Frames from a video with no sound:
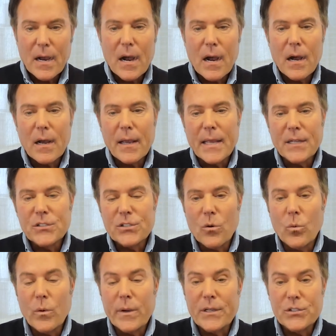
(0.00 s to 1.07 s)
Uh, and
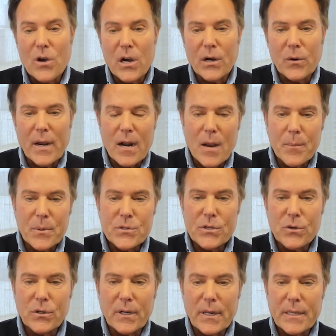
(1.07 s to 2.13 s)
so we saw a great
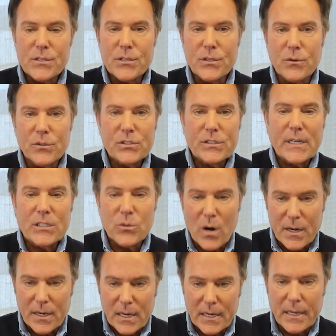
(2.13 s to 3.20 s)
opportunity to stick to
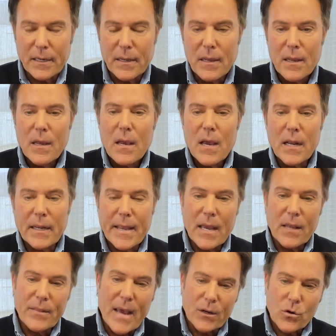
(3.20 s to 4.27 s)
our knitting. And
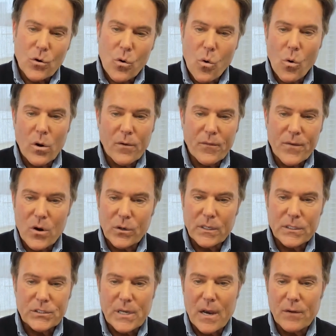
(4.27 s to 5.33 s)
again, that core
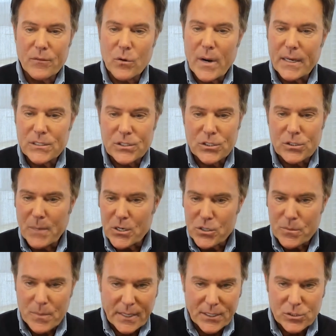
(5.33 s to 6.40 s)
focus of raise as
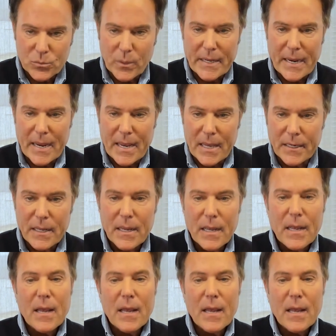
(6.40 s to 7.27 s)
much money as we can,